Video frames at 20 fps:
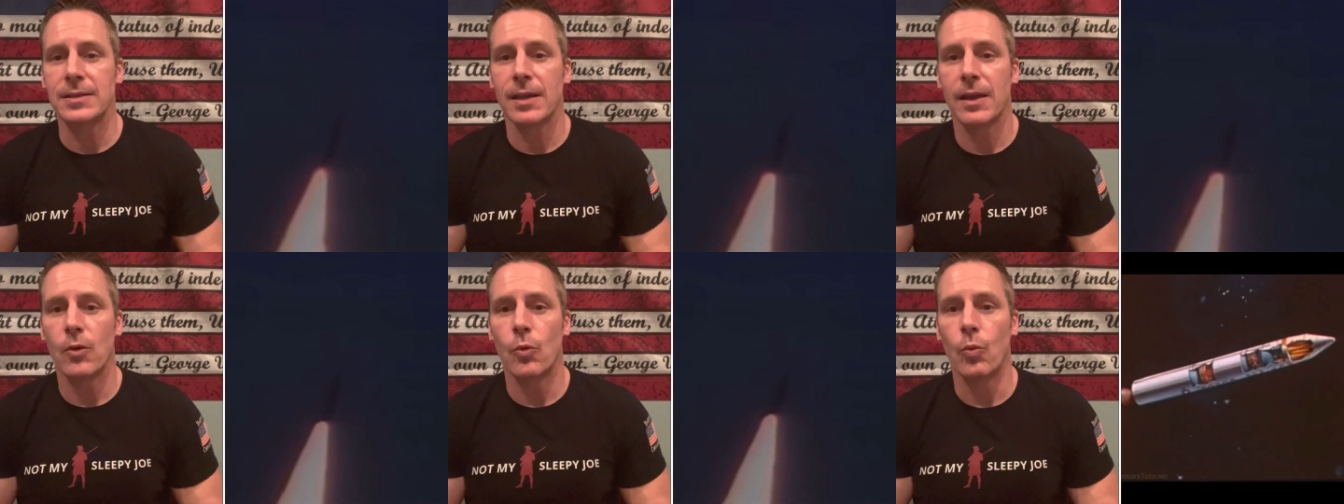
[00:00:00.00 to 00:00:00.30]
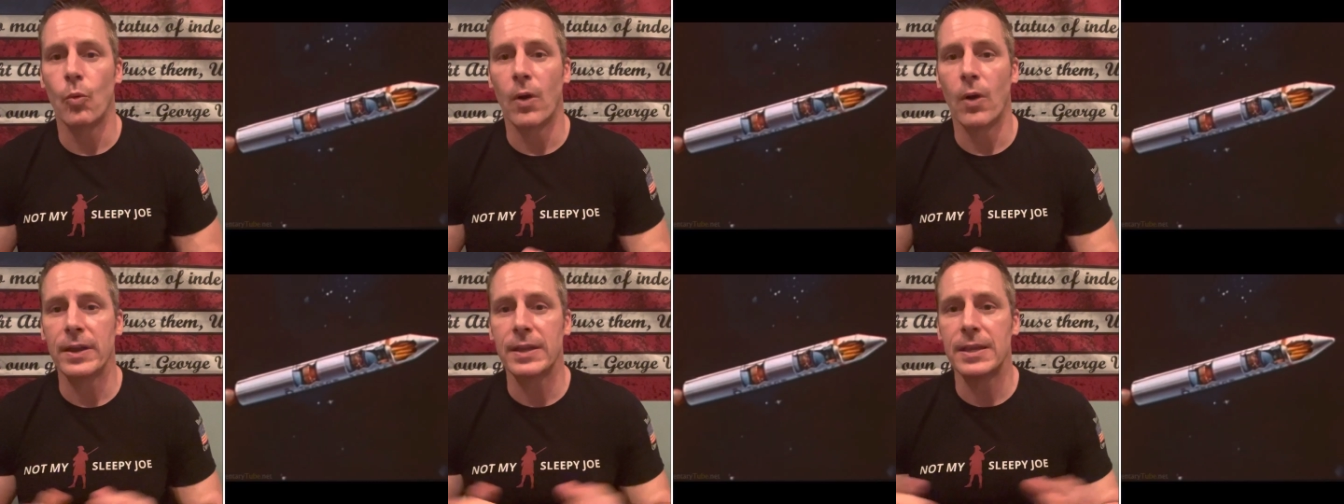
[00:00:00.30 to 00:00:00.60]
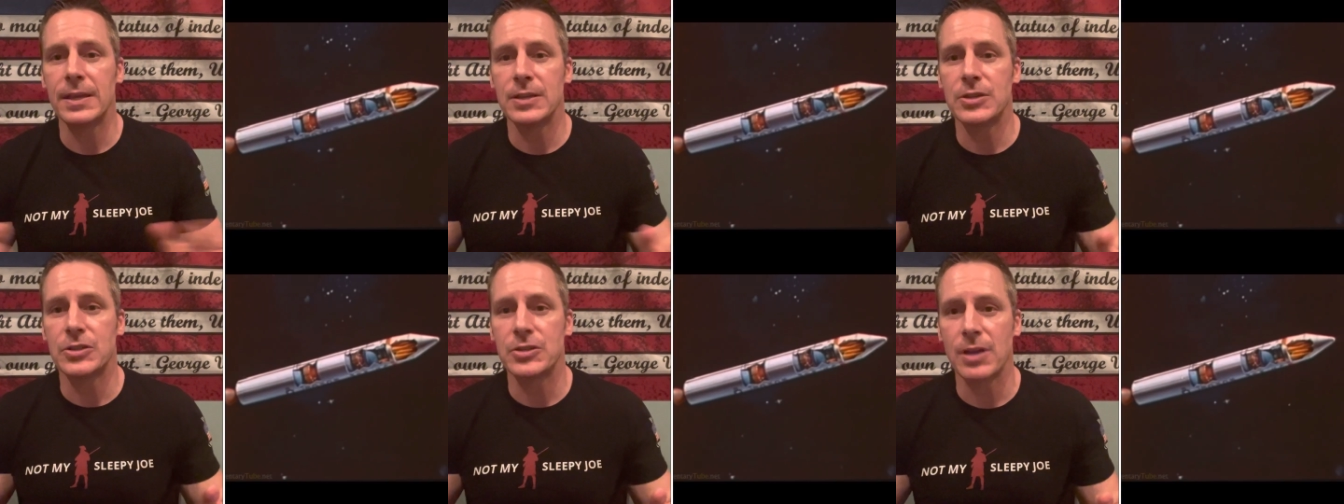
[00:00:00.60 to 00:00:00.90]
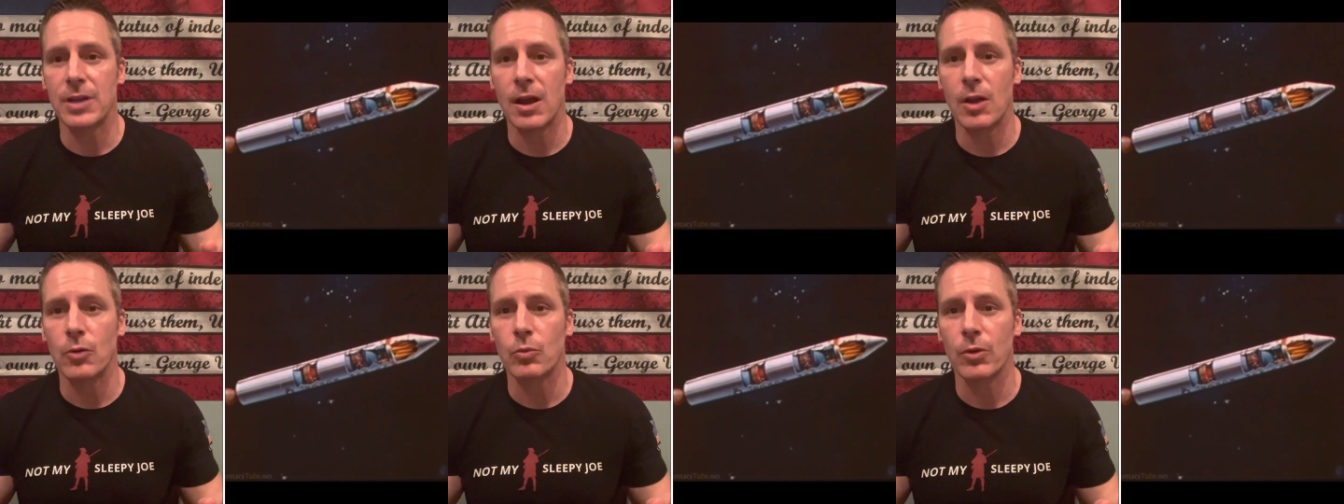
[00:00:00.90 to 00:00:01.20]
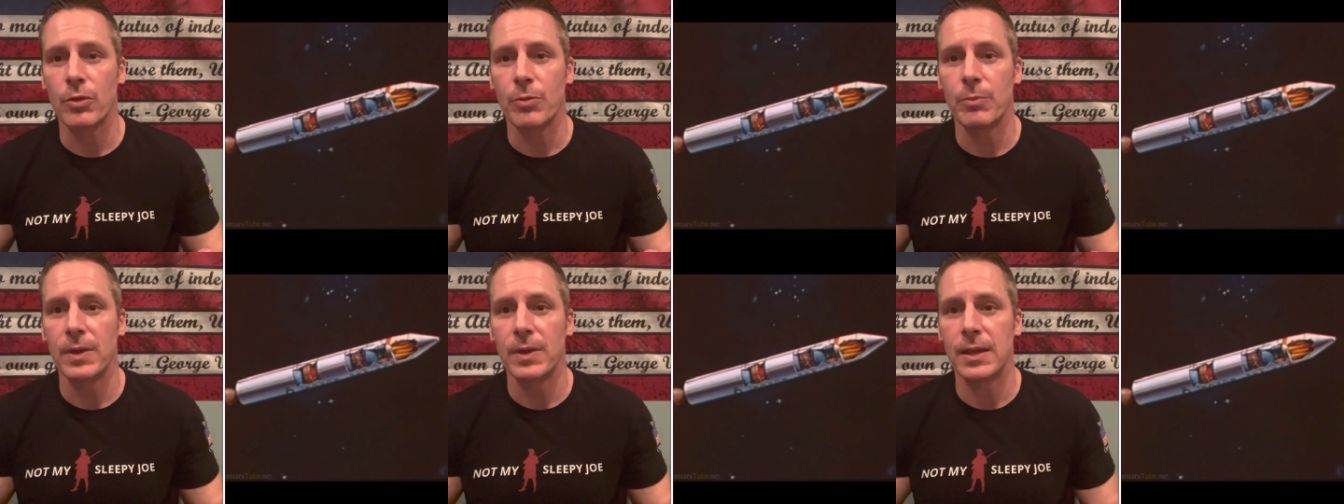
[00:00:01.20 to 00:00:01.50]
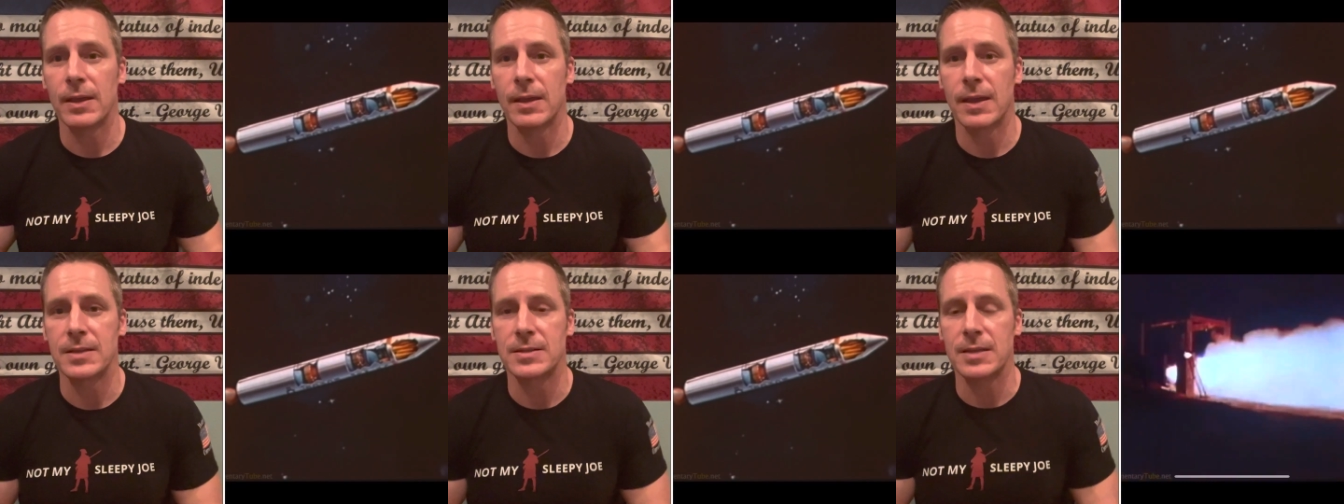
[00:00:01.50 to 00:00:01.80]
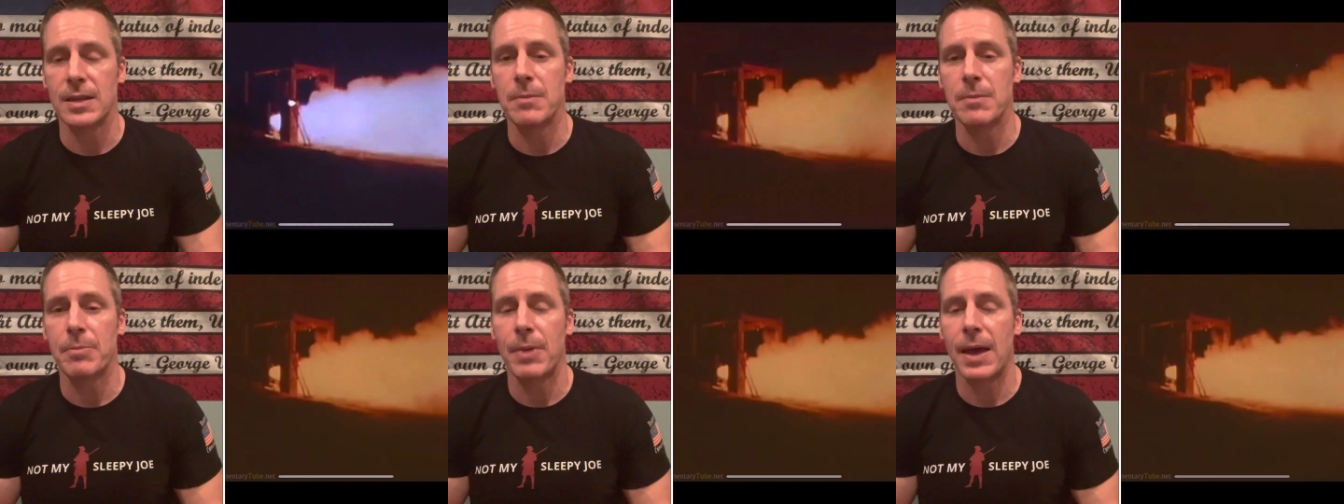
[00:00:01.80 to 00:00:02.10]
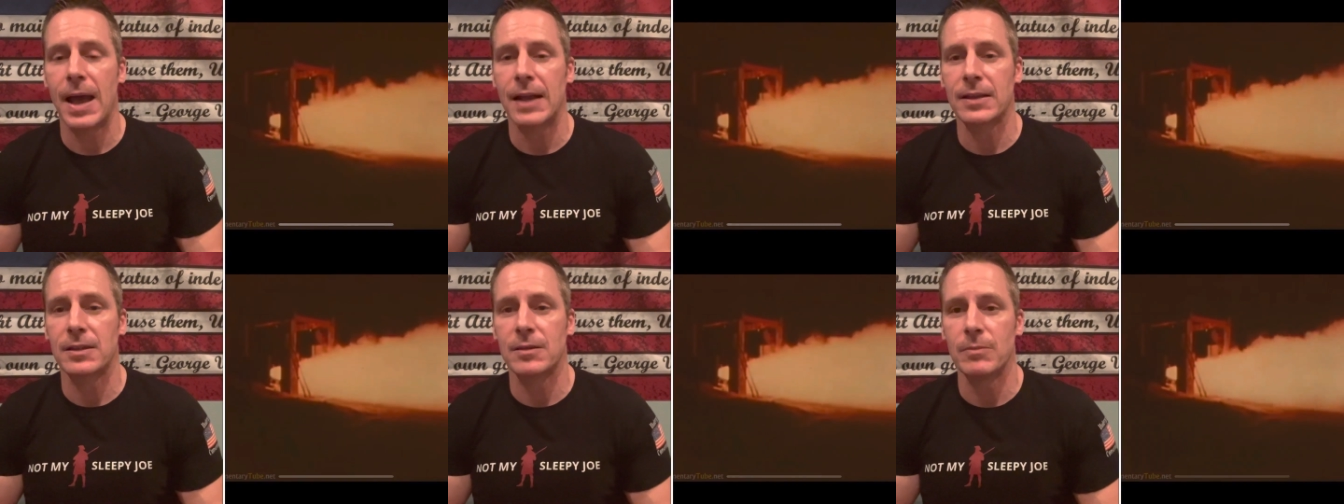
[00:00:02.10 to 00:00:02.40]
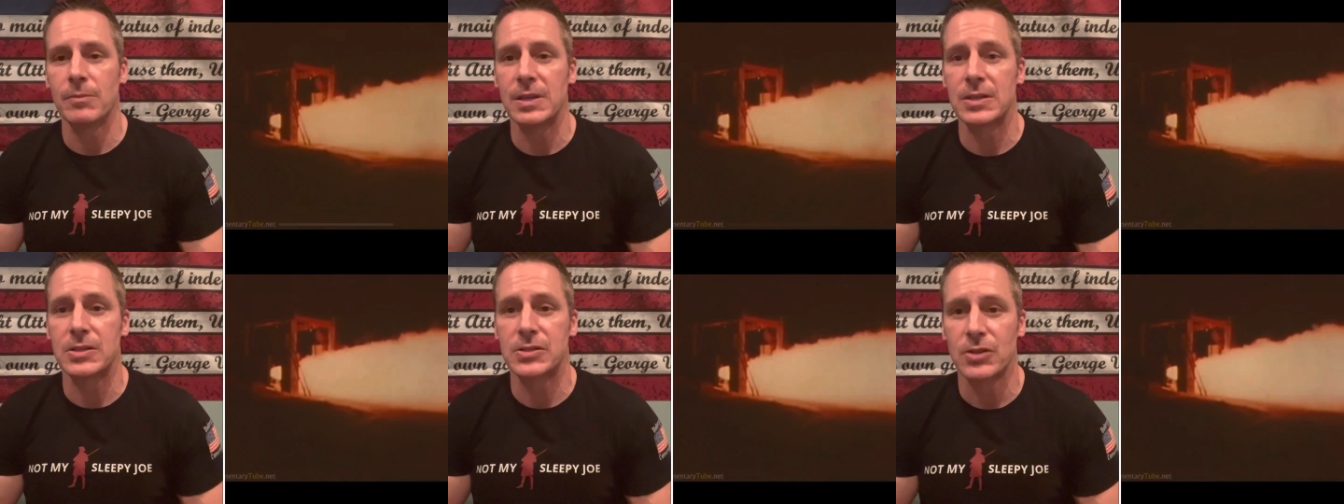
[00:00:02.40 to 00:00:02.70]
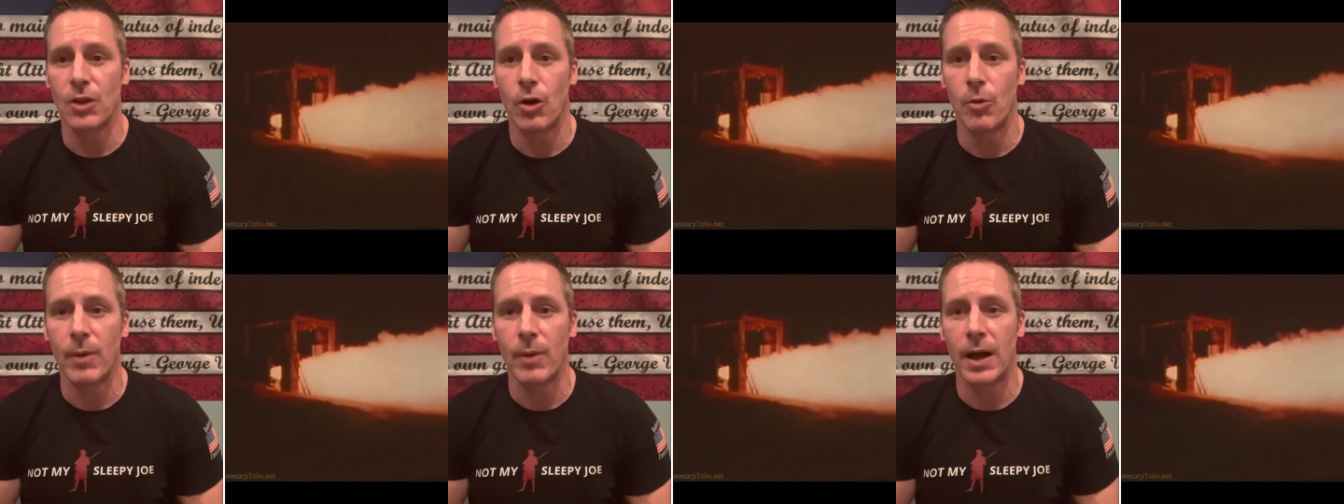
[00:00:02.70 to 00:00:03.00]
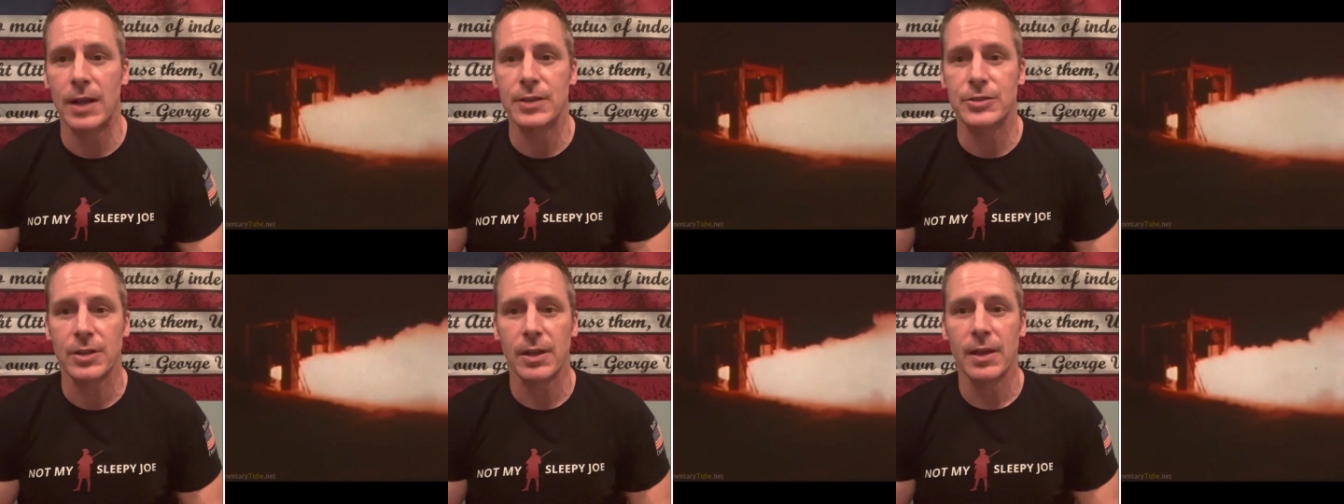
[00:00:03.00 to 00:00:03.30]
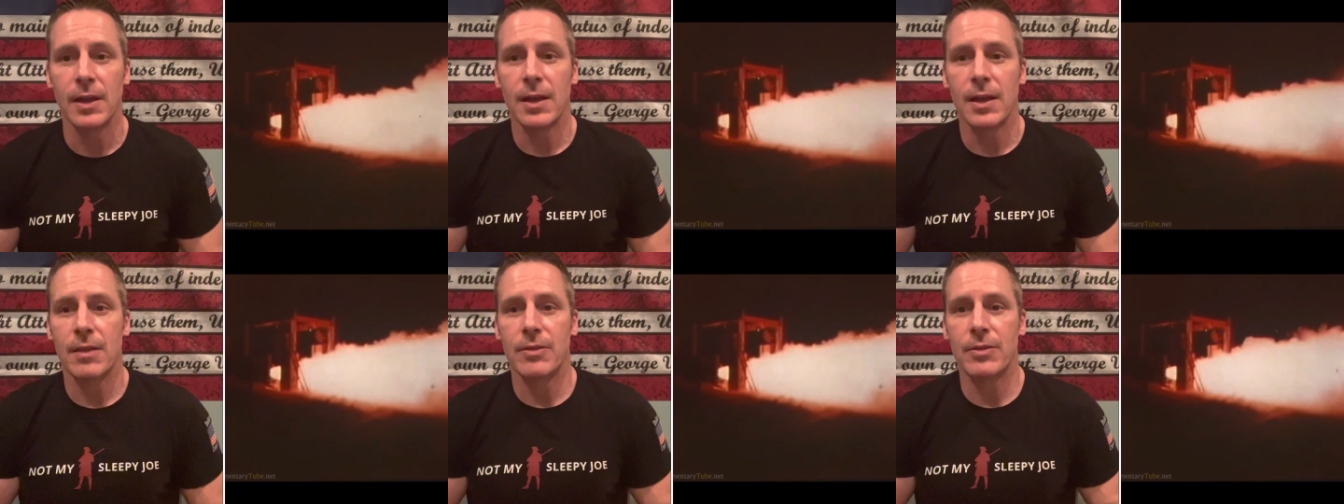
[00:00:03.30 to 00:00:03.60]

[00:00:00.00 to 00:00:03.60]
What he shared with me has impacted me so much